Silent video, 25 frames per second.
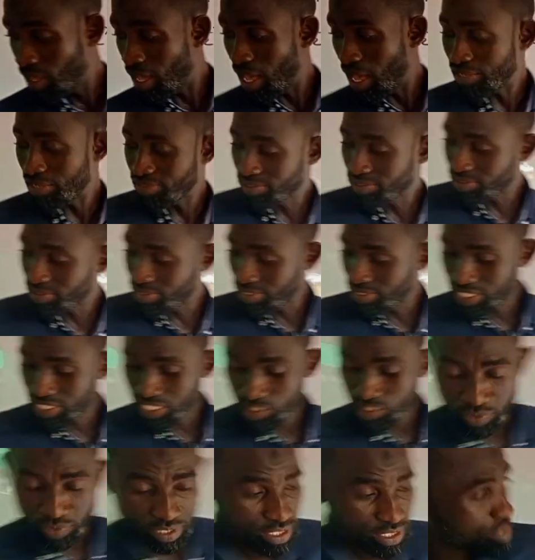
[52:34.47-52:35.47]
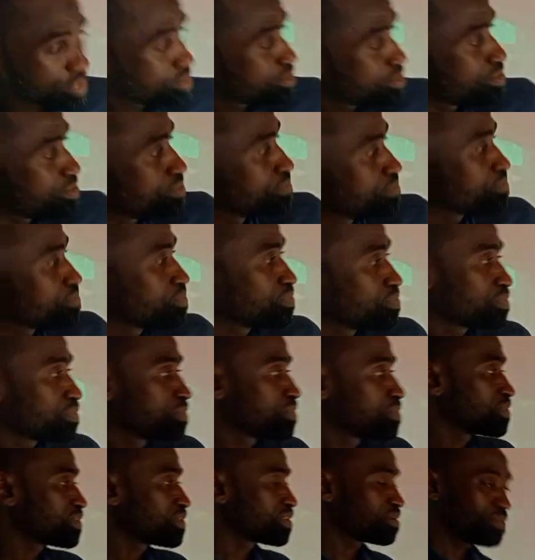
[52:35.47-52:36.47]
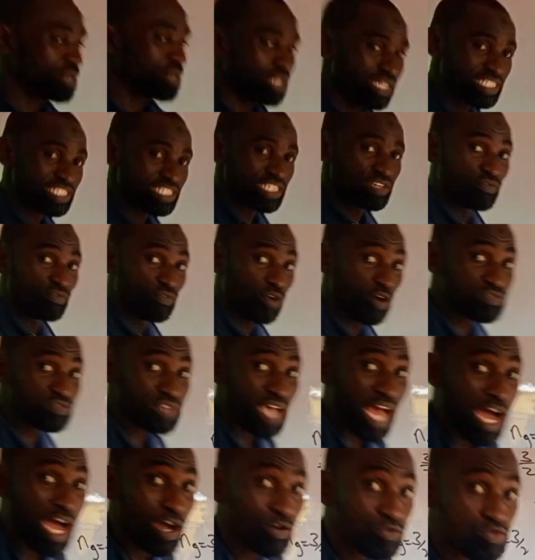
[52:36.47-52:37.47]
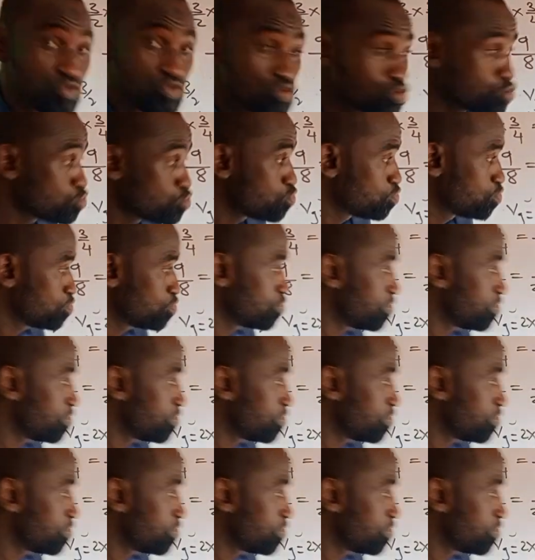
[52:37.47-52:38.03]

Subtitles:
at 60 degrees. It involves angle.